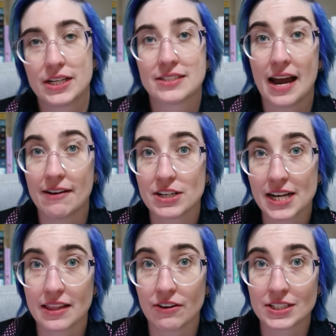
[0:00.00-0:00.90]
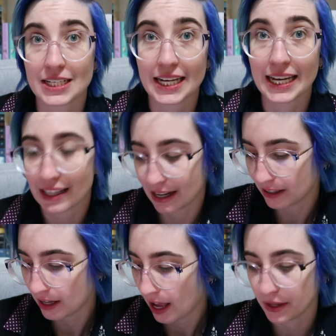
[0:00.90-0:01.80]
as every day there is a
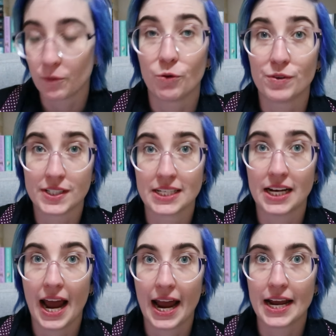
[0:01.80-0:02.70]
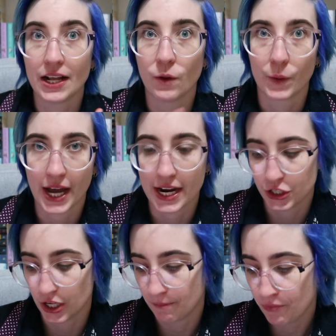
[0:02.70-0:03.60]
killer that will visit a
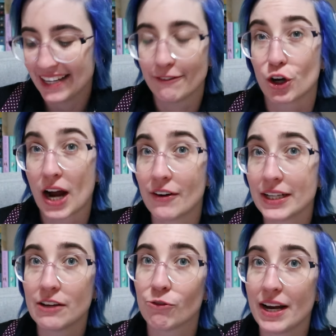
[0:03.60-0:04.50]
location. And if you're currently